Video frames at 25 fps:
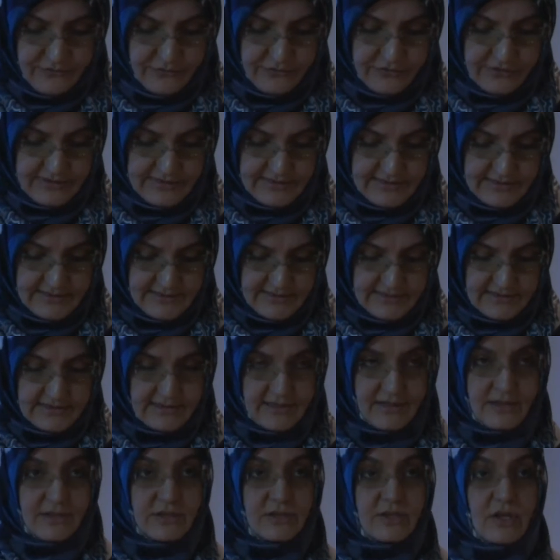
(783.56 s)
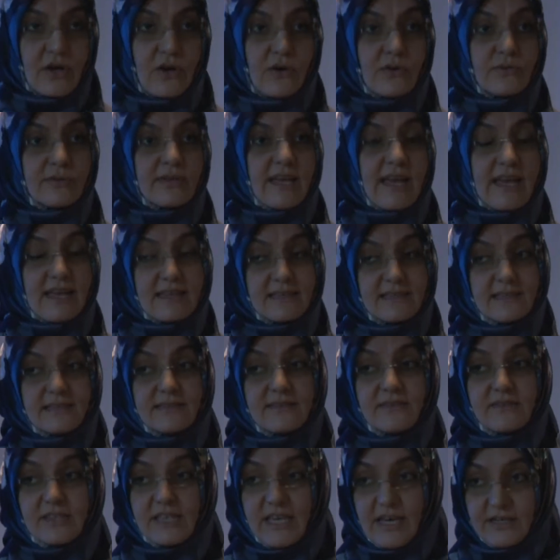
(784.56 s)
forces, known
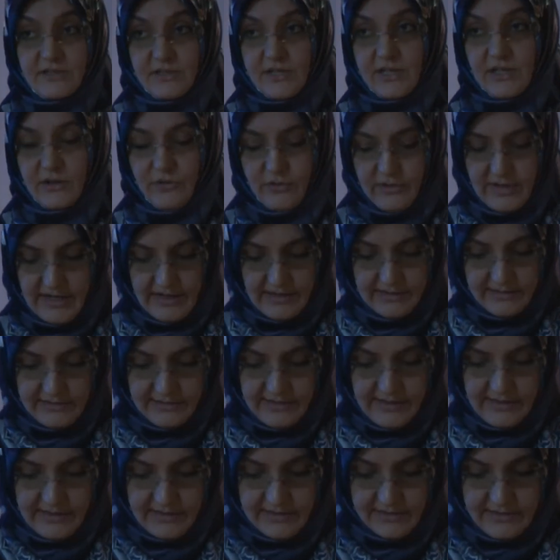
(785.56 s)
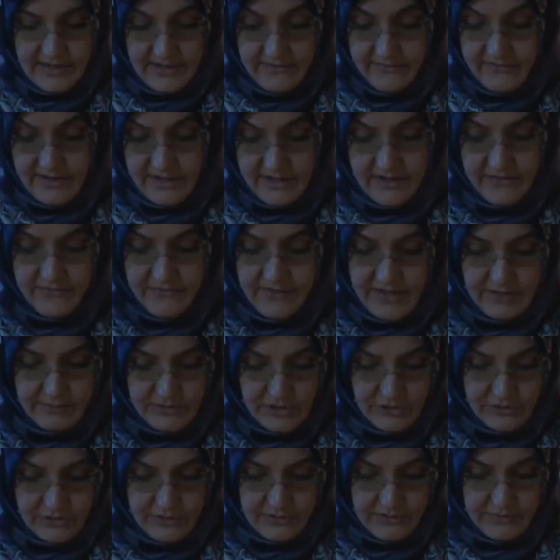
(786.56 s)
as Keçe Külahlılar, a very
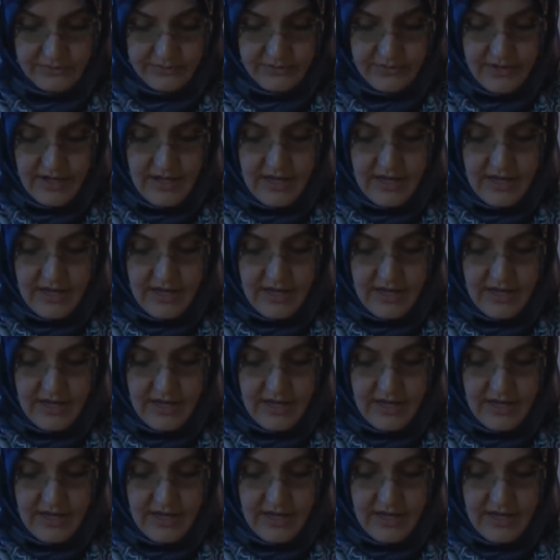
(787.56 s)
famous group.